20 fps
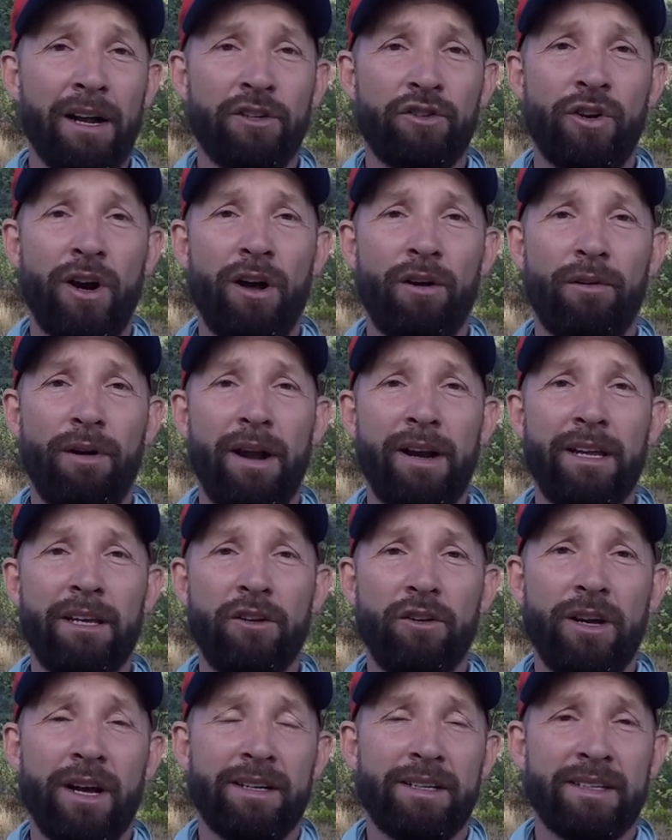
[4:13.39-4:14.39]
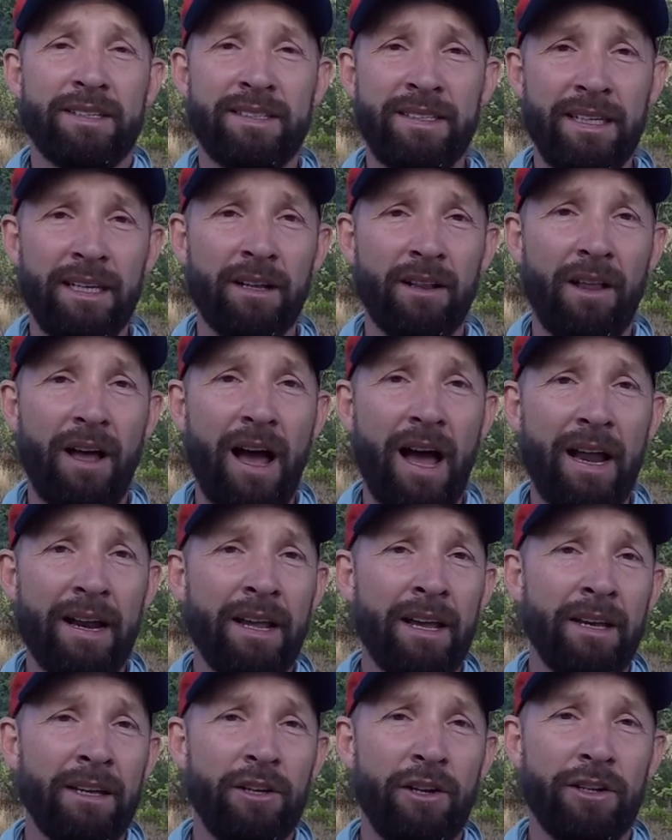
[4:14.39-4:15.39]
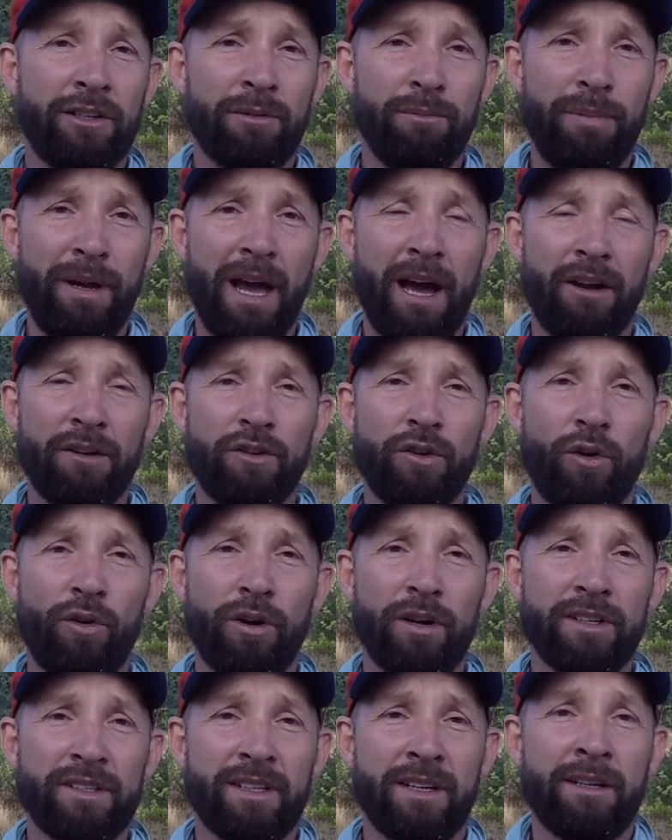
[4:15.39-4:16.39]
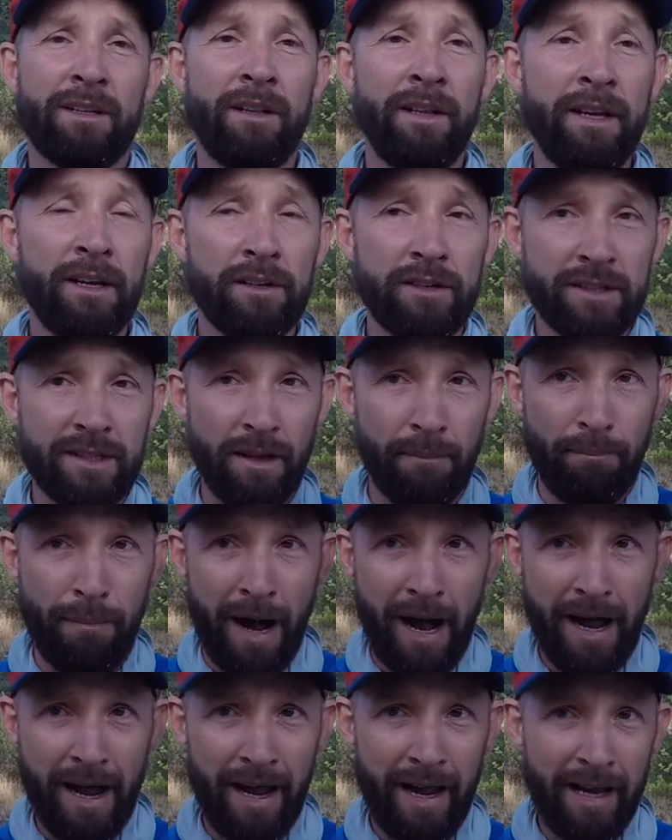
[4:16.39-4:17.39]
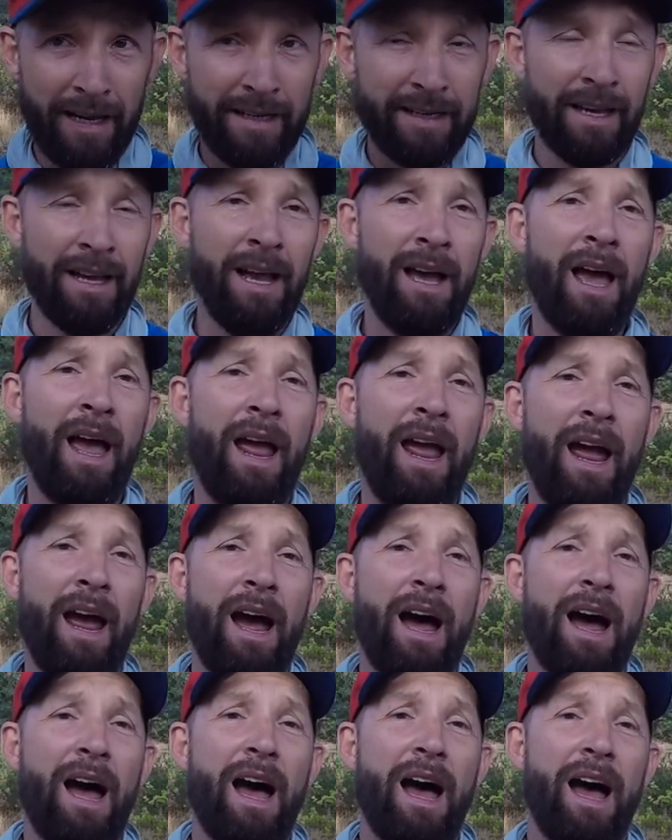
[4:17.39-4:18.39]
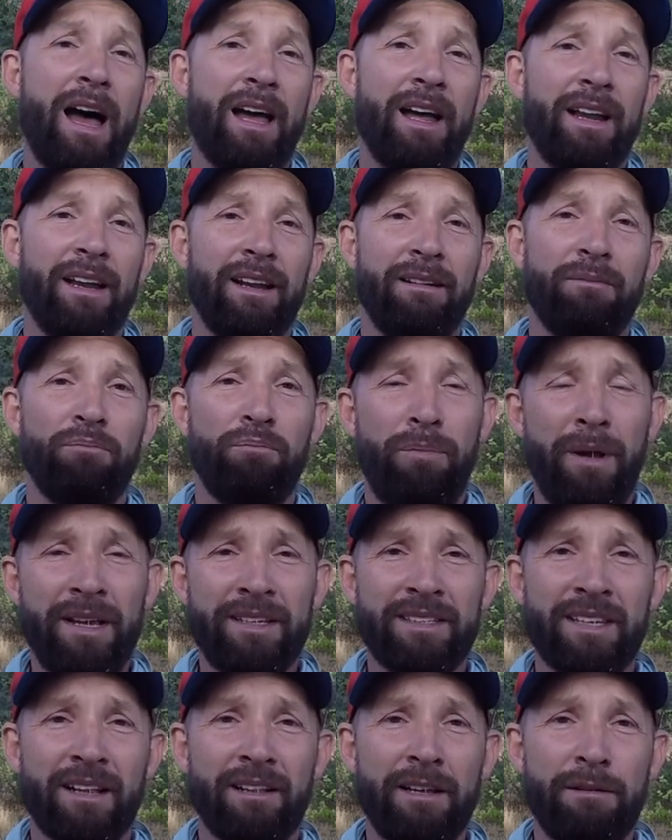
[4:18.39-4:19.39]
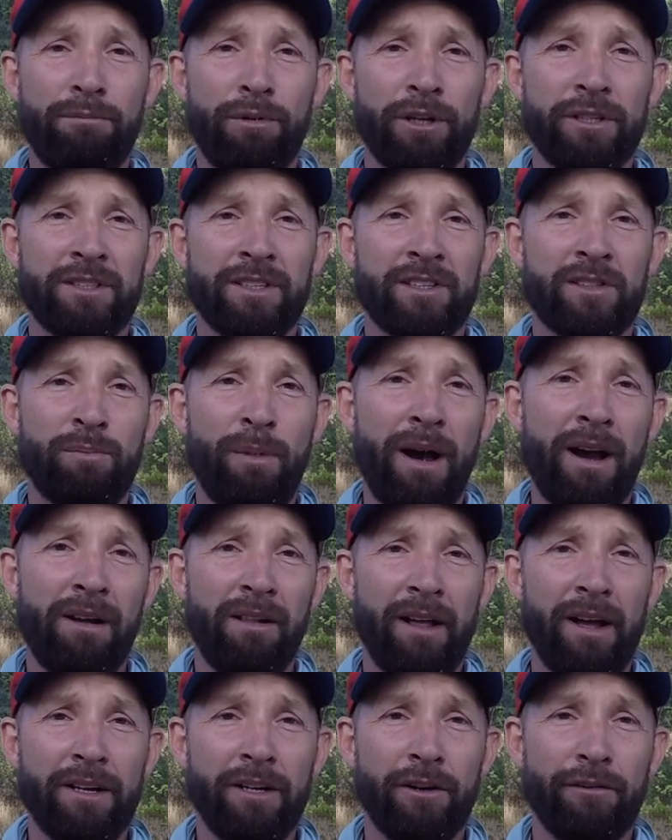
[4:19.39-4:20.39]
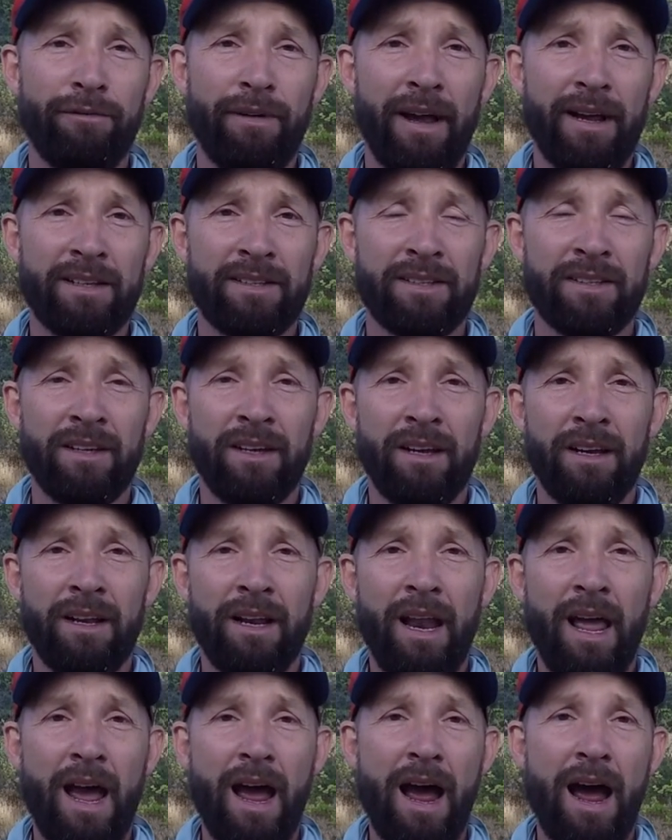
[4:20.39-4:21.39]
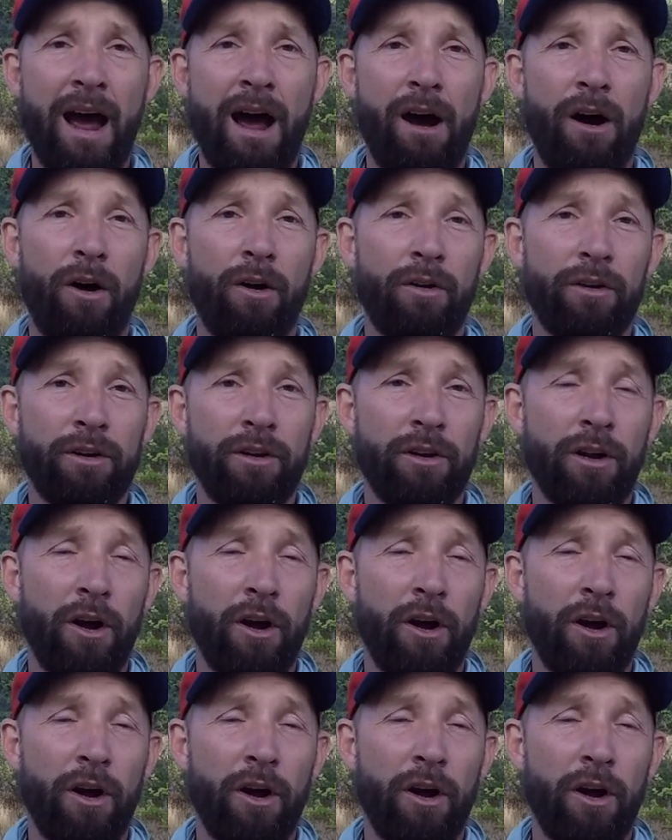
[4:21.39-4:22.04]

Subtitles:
Trail running, you get to see a lot, you get to be outdoors, clears the mind, and basically puts a smile on your face. Now,